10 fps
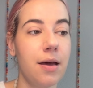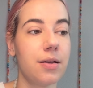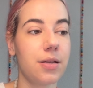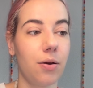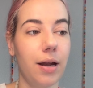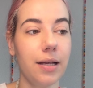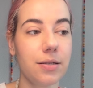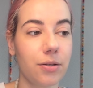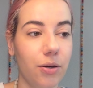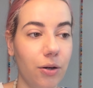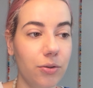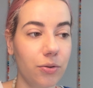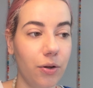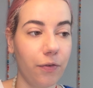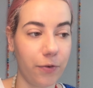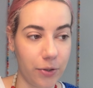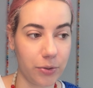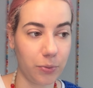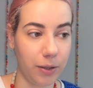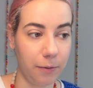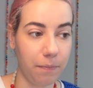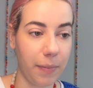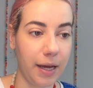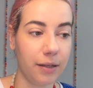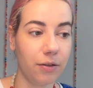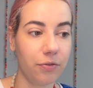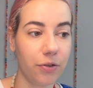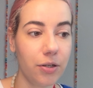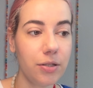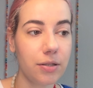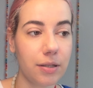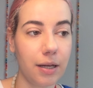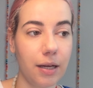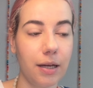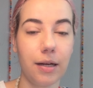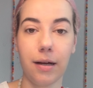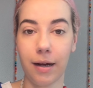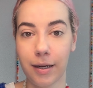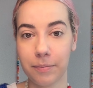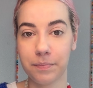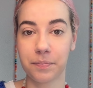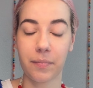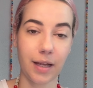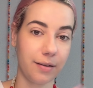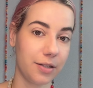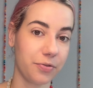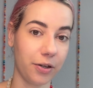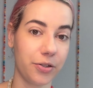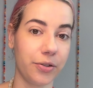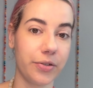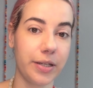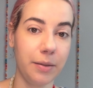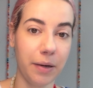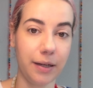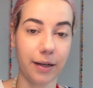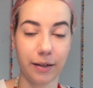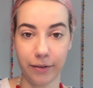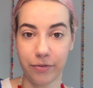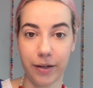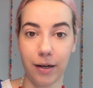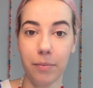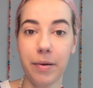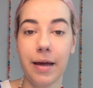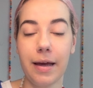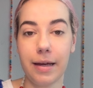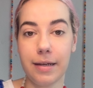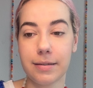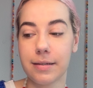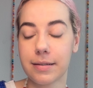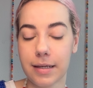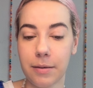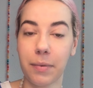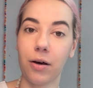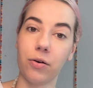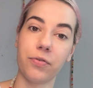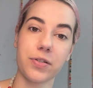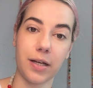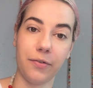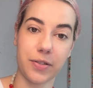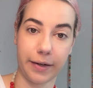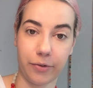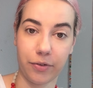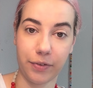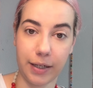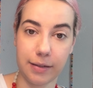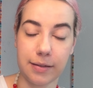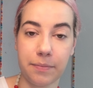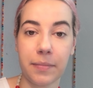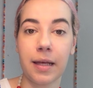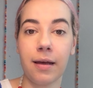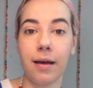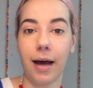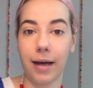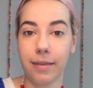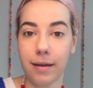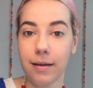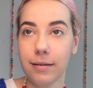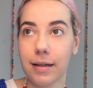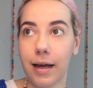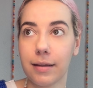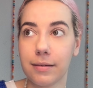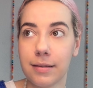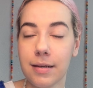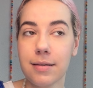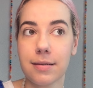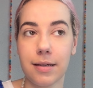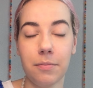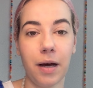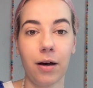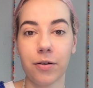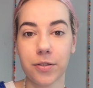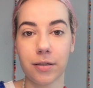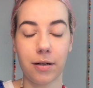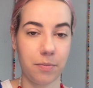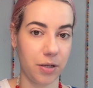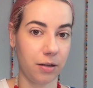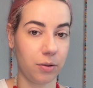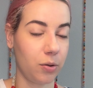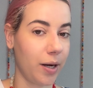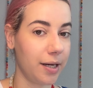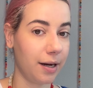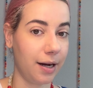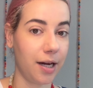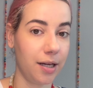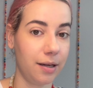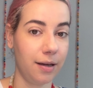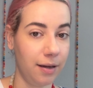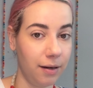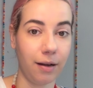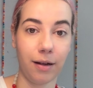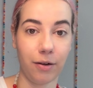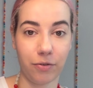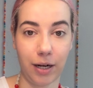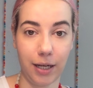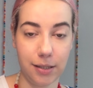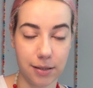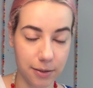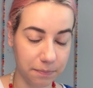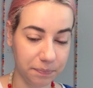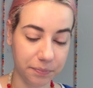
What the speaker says: So let's go to the first one. And the first dysfunctional schema that can develop is the schema of self-sacrifice. I think that this schema often comes out quite high in a lot of clients.